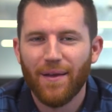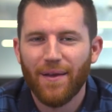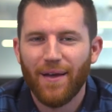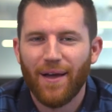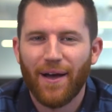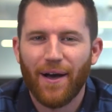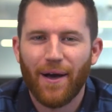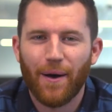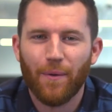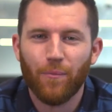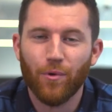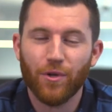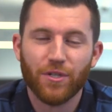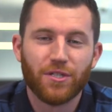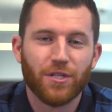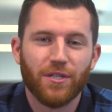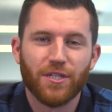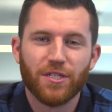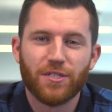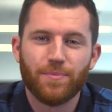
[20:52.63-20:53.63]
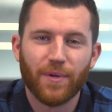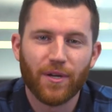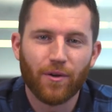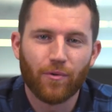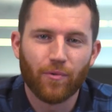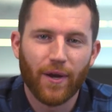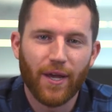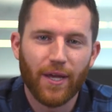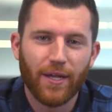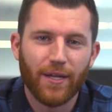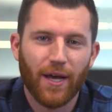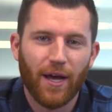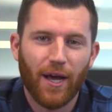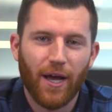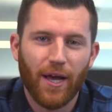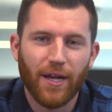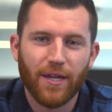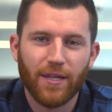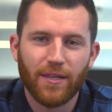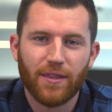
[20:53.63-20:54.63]
Well, this has been great.
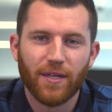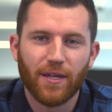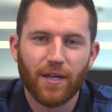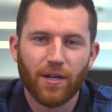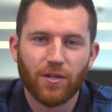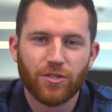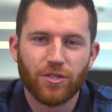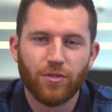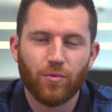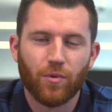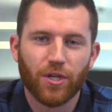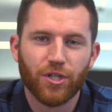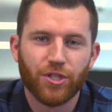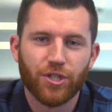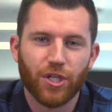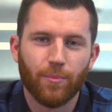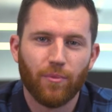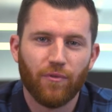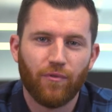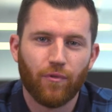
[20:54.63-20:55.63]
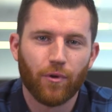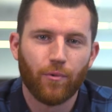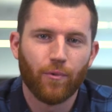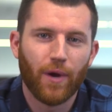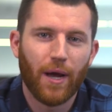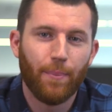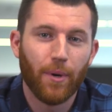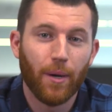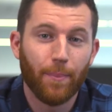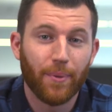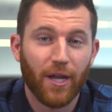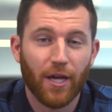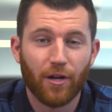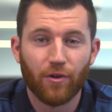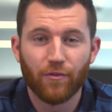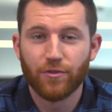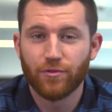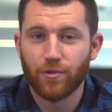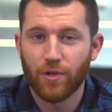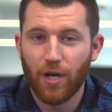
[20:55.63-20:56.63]
Anything else you want to share before we wrap up and head
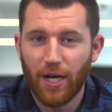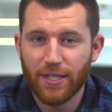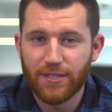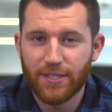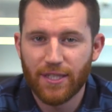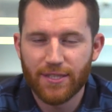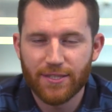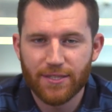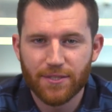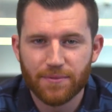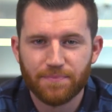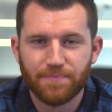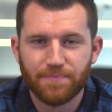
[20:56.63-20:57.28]
over to our hot takes?